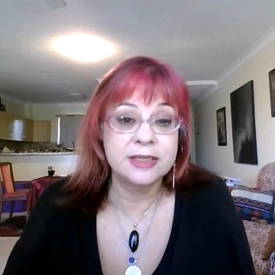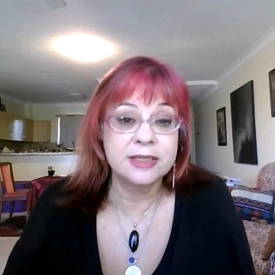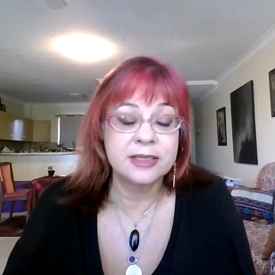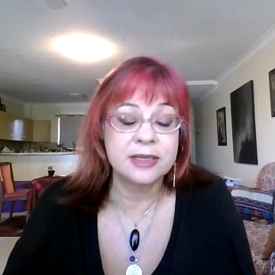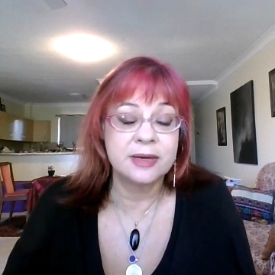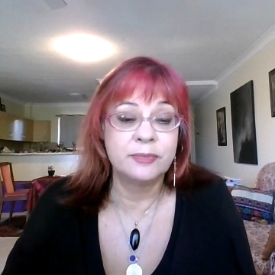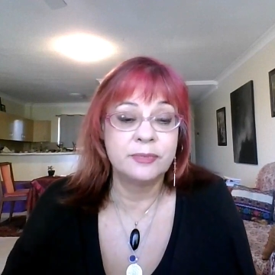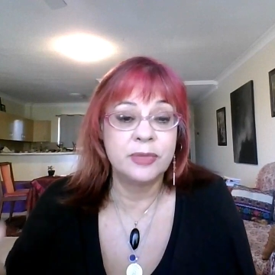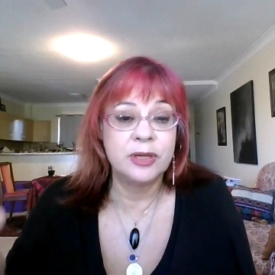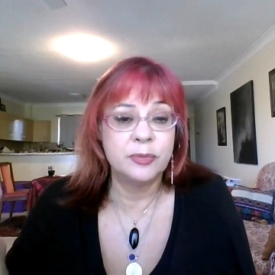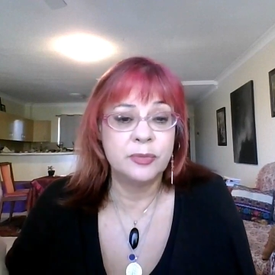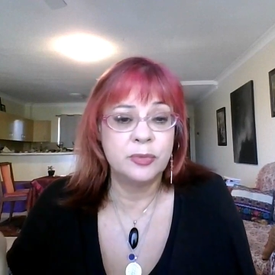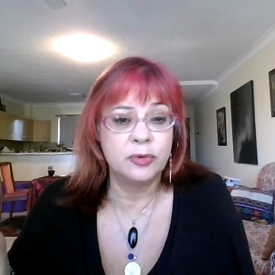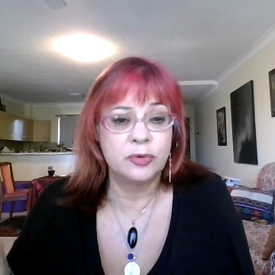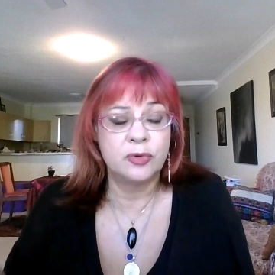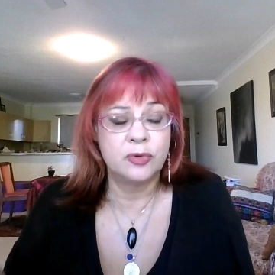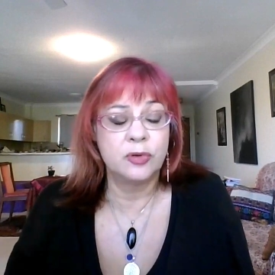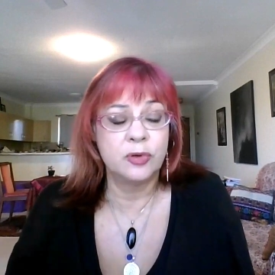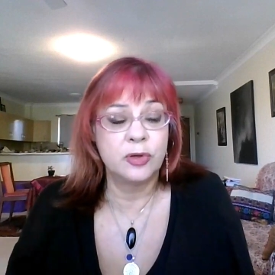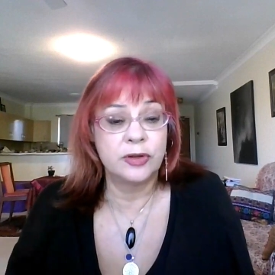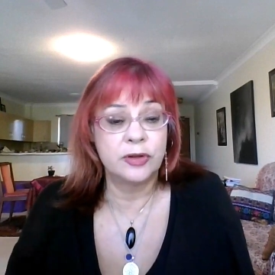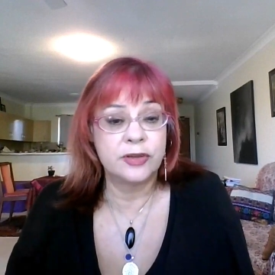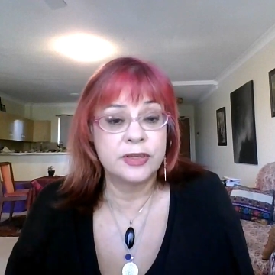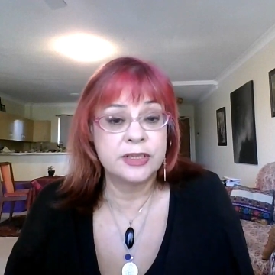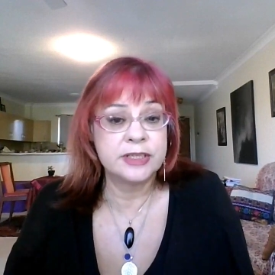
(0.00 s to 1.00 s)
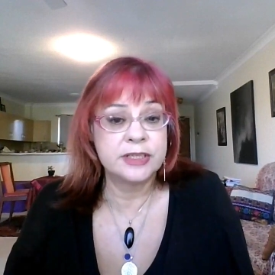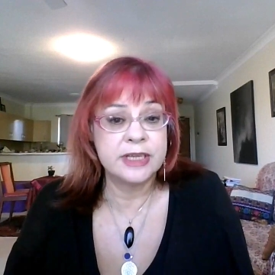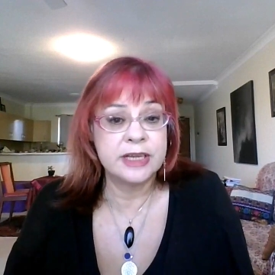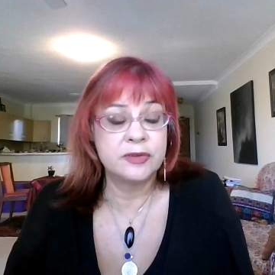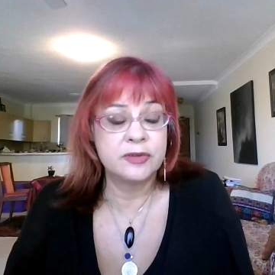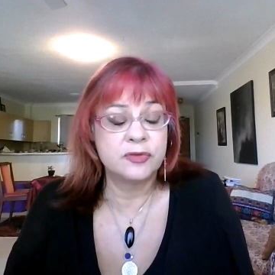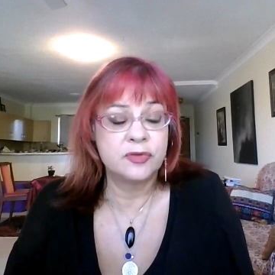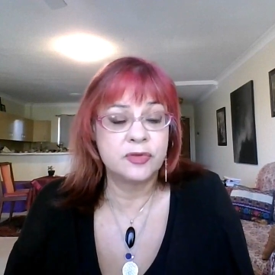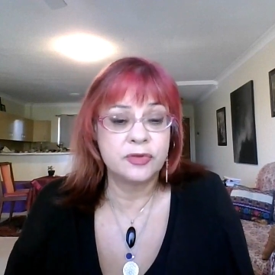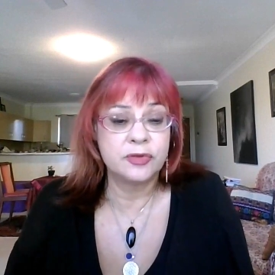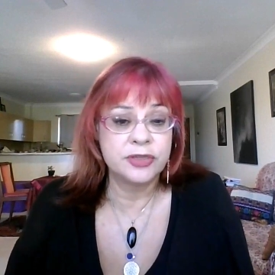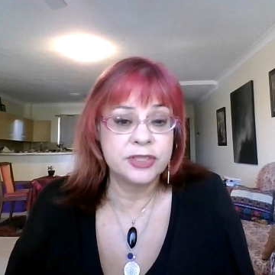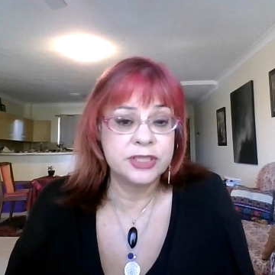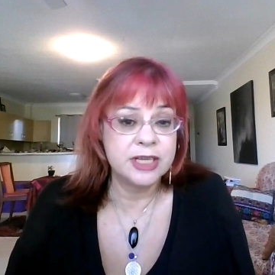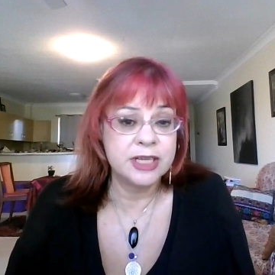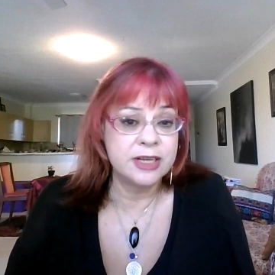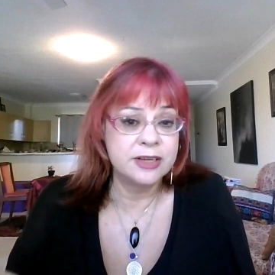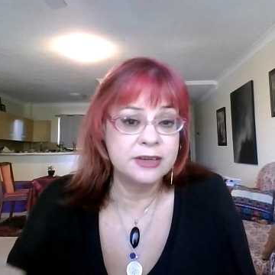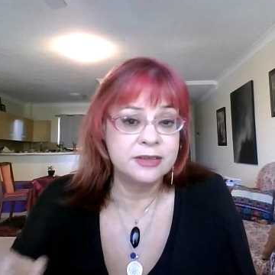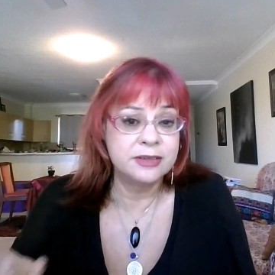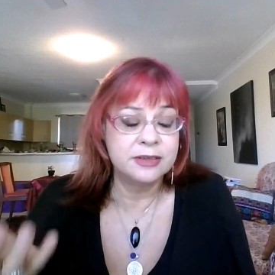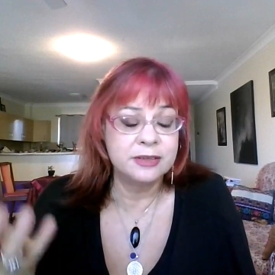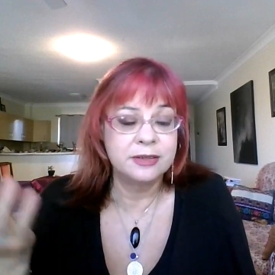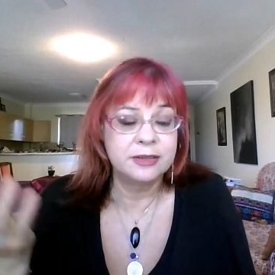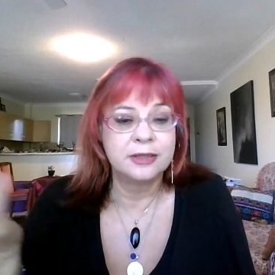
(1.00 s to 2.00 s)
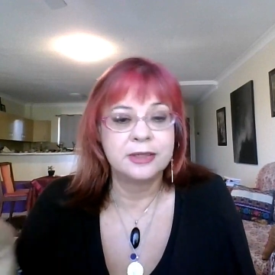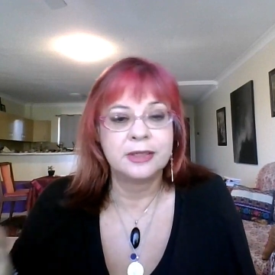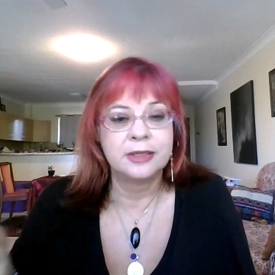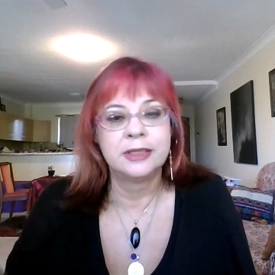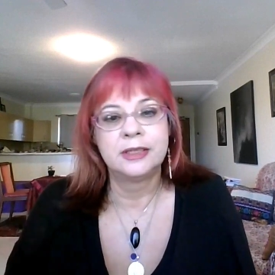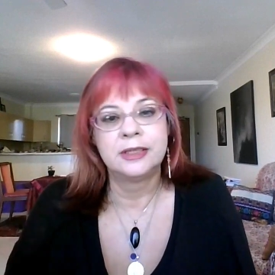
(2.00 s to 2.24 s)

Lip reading: Some people call it the central sun.